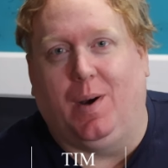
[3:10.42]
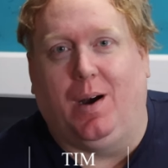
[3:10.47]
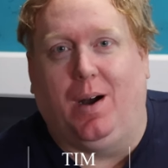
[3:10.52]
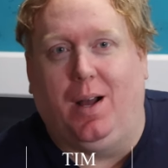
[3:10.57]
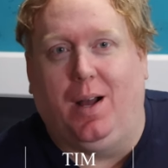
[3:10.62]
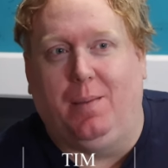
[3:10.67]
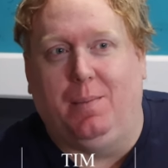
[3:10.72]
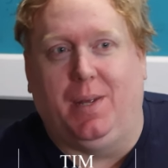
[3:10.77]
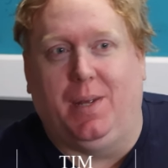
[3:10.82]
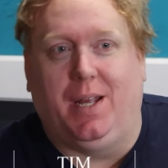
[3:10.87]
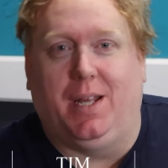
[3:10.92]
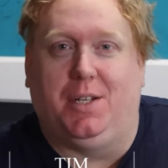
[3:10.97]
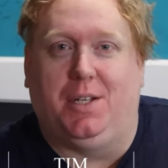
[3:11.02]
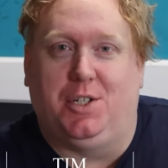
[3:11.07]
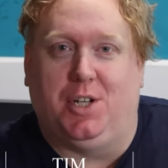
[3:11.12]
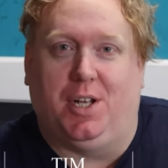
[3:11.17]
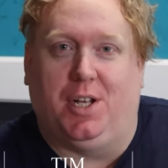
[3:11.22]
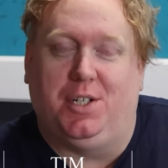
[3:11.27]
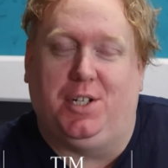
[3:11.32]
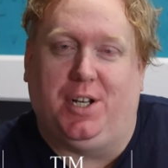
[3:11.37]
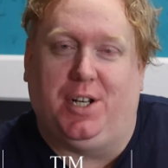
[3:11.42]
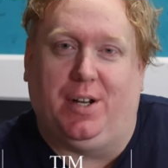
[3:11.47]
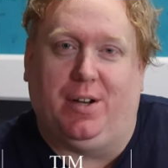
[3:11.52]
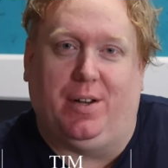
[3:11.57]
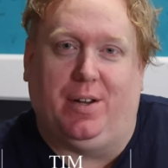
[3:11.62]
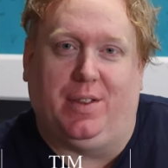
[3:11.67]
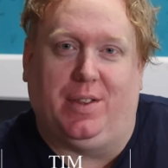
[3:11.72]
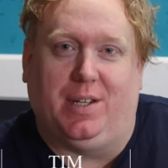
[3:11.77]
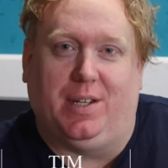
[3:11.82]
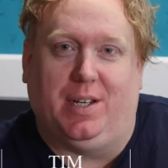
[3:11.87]
I'm a judge here
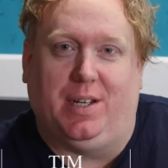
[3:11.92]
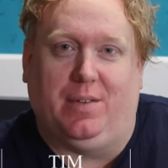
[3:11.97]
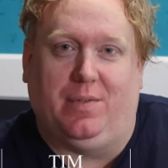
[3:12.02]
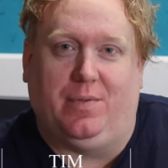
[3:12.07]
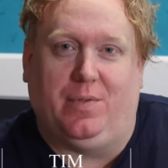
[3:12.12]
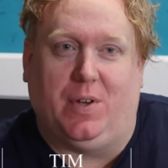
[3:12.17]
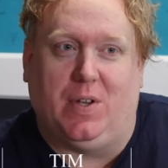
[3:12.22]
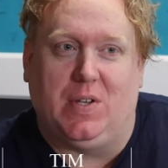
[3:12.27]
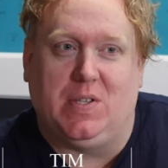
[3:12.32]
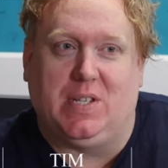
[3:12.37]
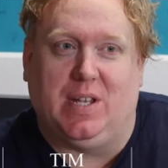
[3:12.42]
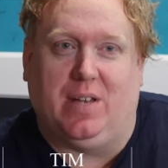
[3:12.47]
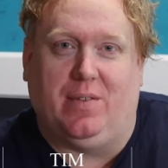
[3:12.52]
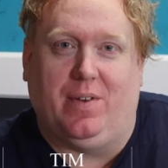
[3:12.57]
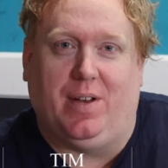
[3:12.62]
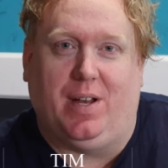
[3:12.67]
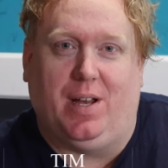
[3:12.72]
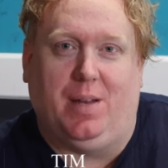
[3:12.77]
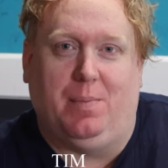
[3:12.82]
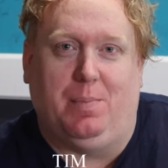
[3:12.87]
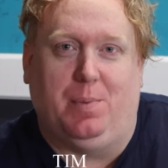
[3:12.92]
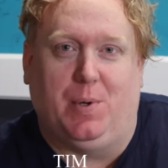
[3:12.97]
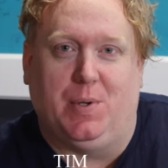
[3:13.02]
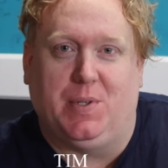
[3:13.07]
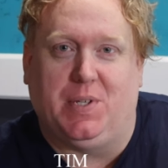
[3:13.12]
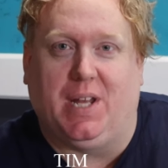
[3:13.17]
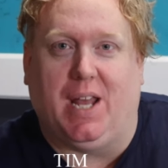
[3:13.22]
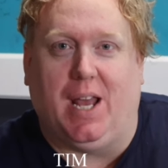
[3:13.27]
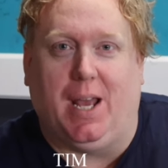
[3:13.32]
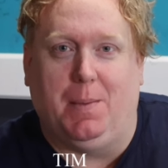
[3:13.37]
at the first ever
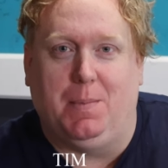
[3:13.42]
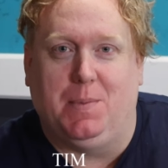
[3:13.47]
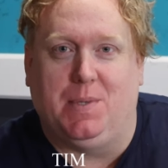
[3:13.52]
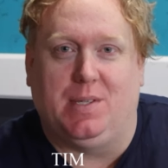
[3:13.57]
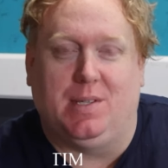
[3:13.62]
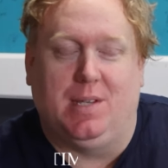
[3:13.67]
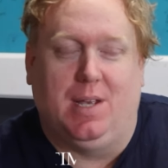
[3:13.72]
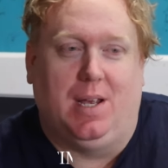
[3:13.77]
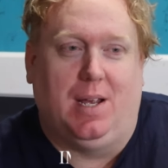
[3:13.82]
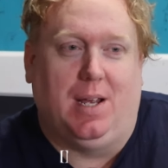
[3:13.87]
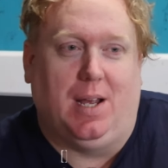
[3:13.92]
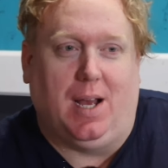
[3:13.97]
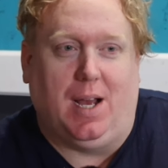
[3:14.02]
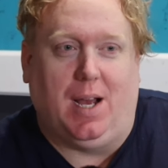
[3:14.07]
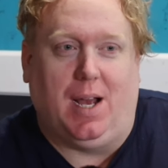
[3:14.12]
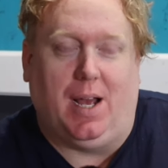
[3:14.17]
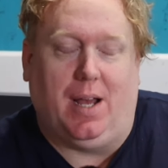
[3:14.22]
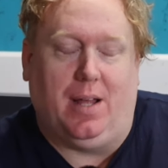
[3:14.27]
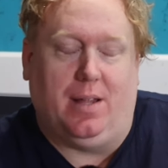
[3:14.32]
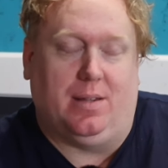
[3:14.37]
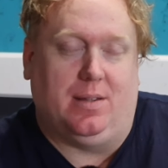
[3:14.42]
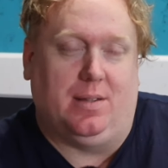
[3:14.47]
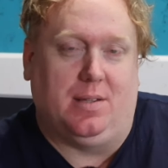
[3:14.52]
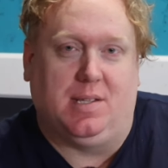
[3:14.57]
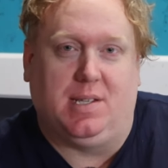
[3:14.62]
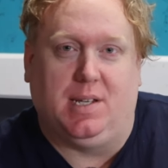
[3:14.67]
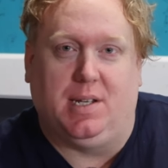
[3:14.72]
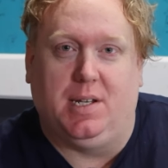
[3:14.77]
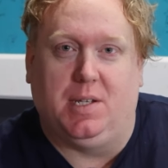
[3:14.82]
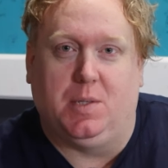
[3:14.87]
Barista Games uh, out in
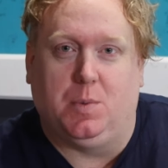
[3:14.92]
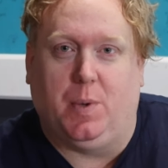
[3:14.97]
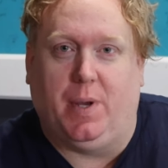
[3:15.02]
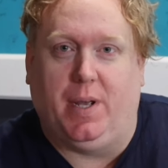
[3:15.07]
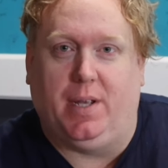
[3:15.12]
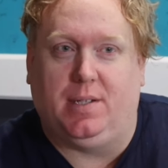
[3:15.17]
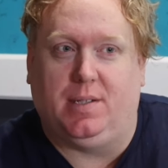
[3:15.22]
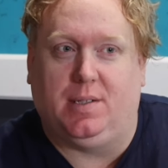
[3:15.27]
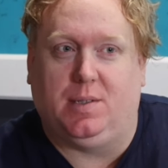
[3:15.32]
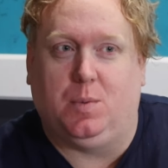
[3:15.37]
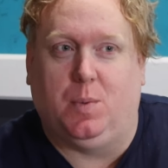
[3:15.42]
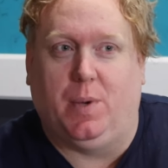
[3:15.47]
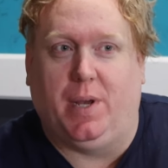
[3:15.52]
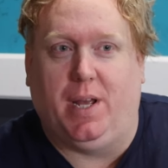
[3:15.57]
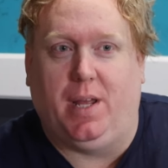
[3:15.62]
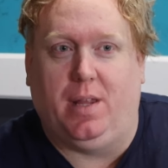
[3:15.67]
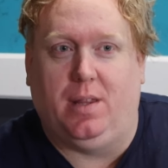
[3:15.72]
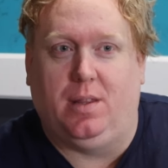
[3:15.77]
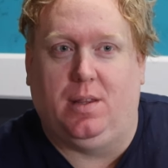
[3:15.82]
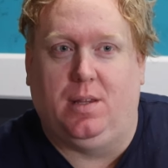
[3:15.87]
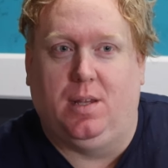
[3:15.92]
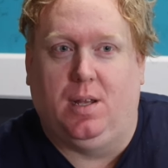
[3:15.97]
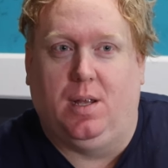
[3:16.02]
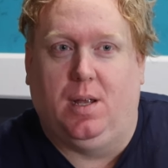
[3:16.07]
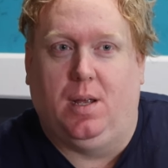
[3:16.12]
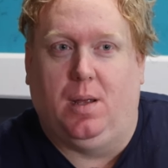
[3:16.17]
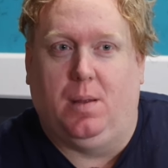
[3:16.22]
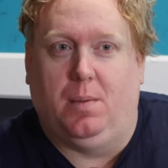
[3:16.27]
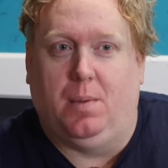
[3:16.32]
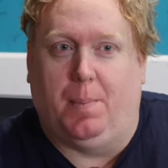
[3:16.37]
Sydney's West where
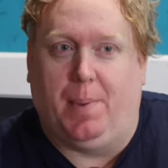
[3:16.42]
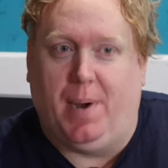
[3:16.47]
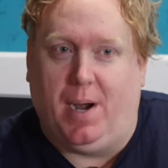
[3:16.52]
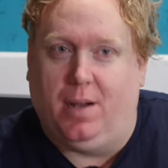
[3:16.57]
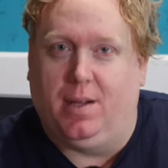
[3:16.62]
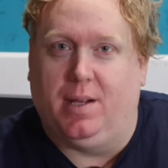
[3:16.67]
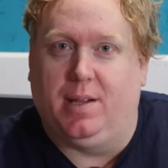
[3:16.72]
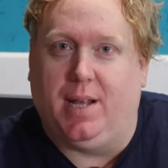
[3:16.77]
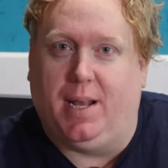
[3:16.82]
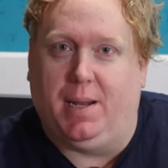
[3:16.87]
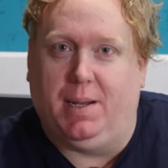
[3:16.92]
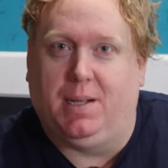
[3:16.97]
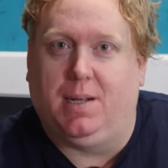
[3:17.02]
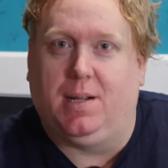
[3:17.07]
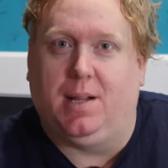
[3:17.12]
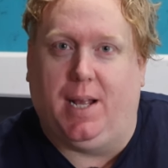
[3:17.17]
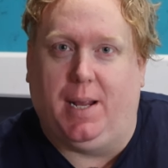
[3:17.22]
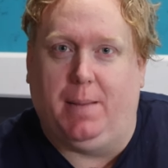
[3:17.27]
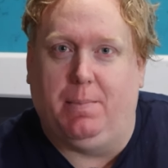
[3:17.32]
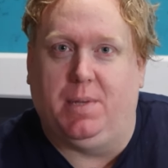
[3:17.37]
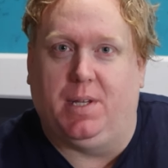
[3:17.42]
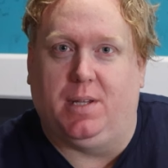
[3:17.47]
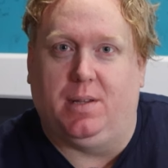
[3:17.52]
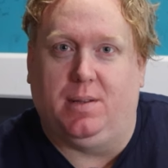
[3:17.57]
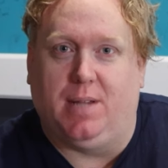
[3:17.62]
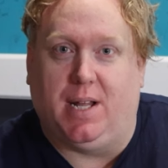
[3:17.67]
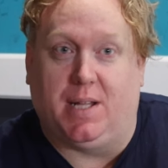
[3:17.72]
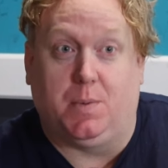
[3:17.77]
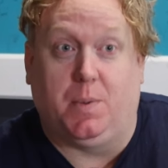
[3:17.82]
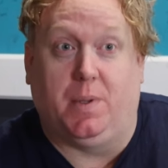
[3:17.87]
apparently they claim
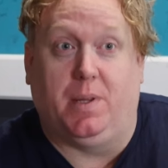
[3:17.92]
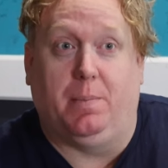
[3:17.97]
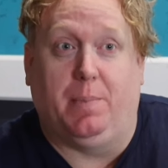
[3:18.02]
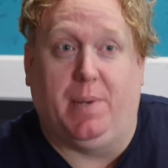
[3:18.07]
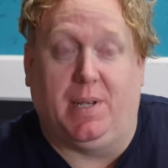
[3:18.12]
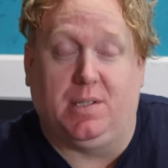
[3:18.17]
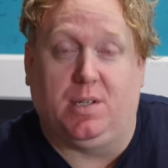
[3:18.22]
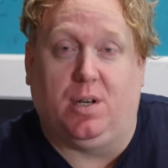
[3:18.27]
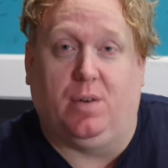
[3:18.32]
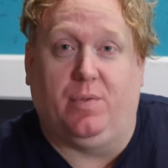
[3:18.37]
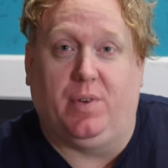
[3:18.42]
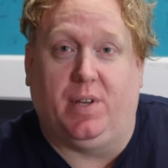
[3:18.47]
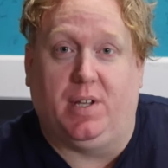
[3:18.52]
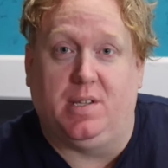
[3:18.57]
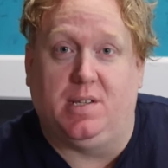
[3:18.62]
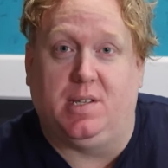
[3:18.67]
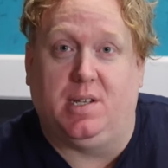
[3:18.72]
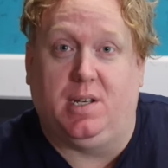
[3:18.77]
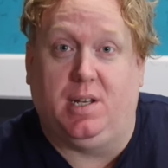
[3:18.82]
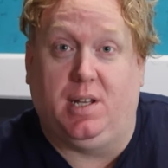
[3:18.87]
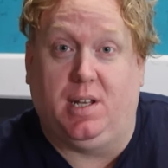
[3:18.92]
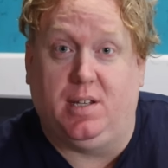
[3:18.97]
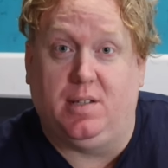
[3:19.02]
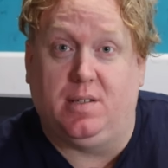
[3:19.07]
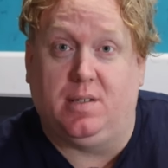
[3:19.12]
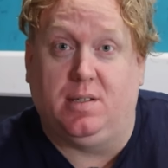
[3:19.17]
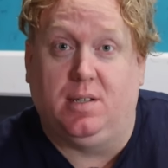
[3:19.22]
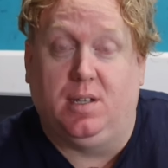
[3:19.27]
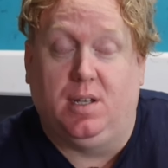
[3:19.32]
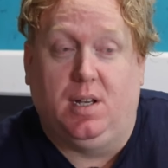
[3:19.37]
that that's where the best coffee in Sydney
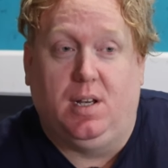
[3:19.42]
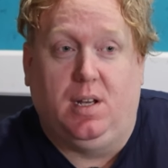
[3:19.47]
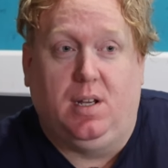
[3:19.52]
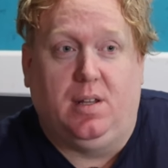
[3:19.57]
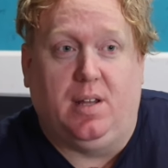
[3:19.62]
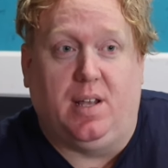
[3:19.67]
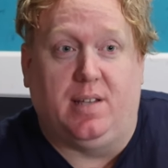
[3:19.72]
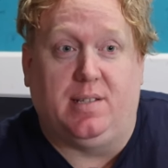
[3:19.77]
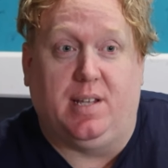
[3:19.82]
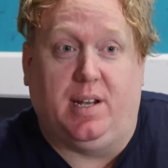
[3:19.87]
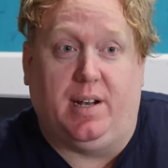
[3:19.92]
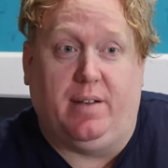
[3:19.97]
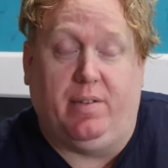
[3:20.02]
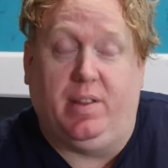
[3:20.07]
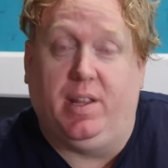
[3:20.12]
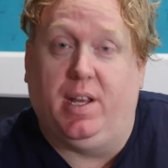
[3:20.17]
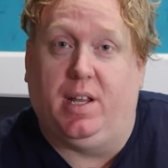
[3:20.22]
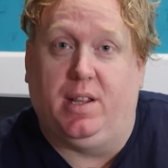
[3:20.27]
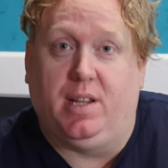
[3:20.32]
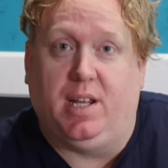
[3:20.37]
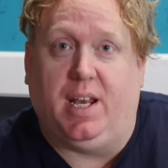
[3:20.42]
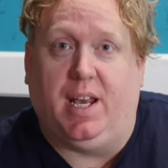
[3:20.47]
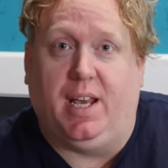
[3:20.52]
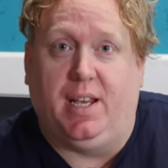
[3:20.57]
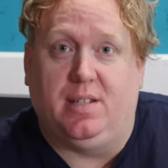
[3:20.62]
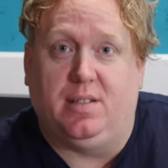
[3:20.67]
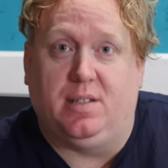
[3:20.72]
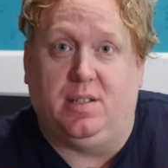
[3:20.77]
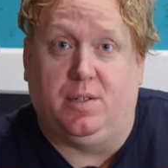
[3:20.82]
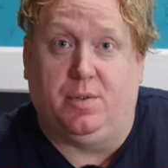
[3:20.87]
is. They said everything in the
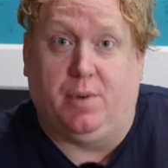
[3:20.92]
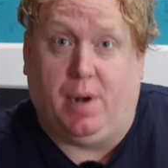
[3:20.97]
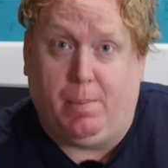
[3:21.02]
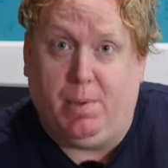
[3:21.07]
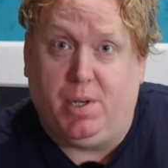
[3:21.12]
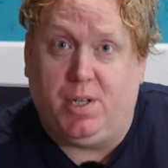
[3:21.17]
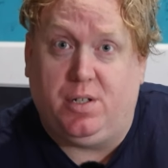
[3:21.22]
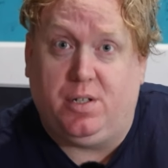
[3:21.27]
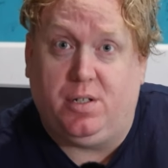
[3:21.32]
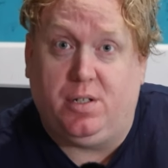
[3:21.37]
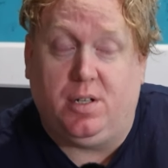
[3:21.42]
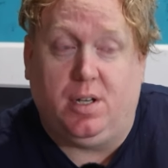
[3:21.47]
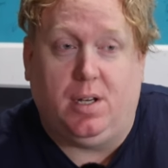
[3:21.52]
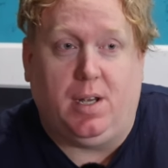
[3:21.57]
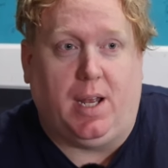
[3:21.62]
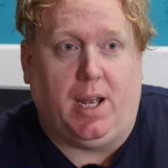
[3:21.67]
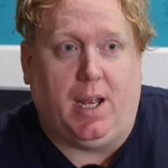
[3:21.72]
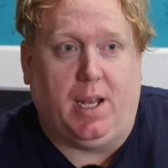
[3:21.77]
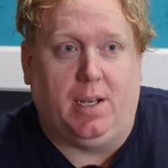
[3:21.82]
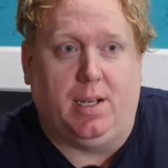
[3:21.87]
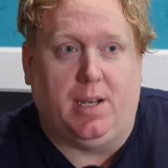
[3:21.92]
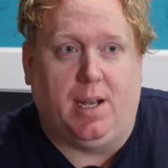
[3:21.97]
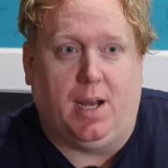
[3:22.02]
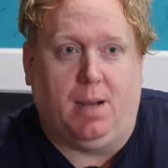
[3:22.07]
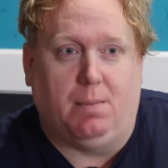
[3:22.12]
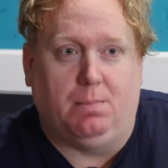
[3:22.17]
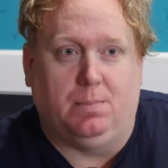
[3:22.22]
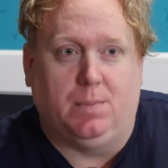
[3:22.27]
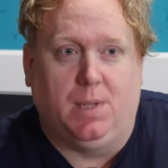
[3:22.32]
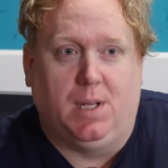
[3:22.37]
east is rubbish and
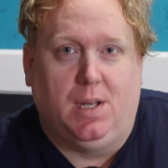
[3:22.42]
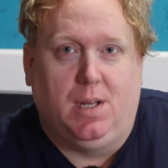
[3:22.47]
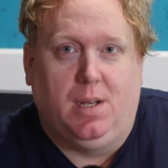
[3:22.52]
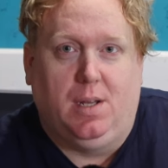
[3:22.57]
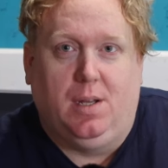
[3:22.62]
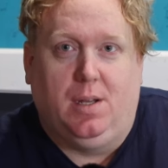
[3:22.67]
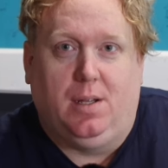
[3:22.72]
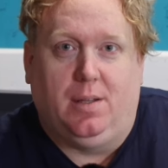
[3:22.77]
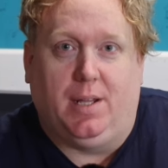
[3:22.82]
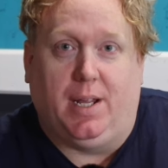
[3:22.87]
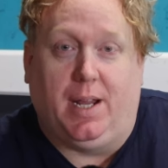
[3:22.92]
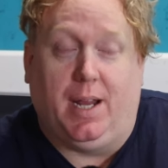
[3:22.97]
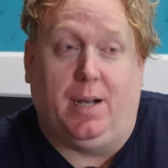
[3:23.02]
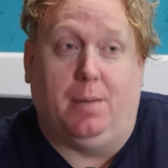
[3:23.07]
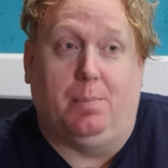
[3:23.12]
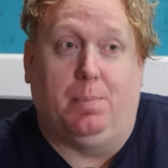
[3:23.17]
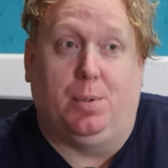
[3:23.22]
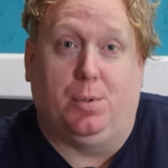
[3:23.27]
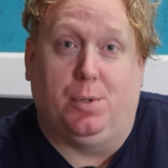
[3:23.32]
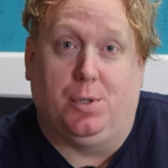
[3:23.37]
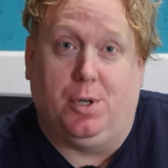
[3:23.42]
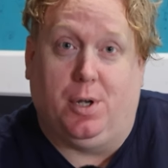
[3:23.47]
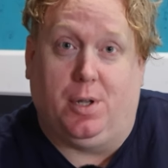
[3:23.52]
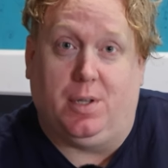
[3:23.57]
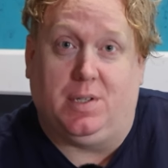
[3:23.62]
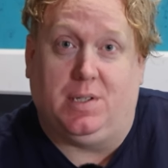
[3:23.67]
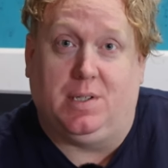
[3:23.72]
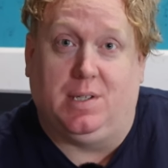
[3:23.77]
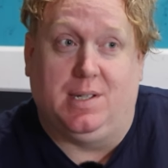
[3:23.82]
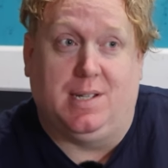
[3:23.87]
um, they're here to pull
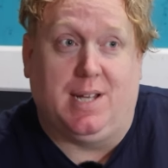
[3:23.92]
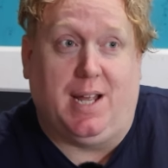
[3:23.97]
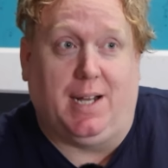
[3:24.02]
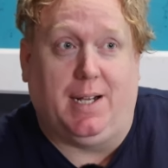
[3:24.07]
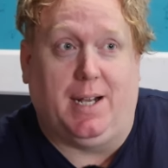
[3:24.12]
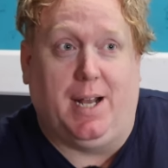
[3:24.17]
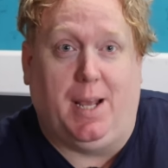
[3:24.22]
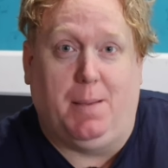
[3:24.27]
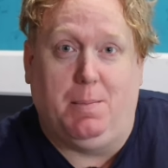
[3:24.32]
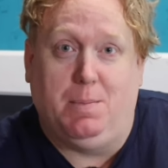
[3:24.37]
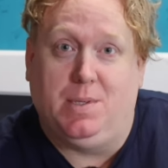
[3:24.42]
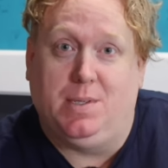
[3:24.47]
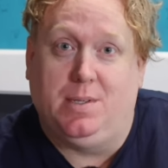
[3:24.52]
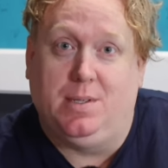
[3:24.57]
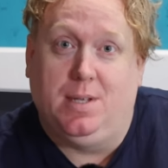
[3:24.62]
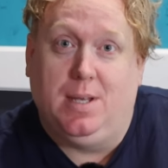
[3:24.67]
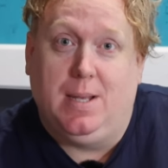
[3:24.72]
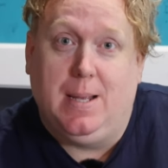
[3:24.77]
shots and take names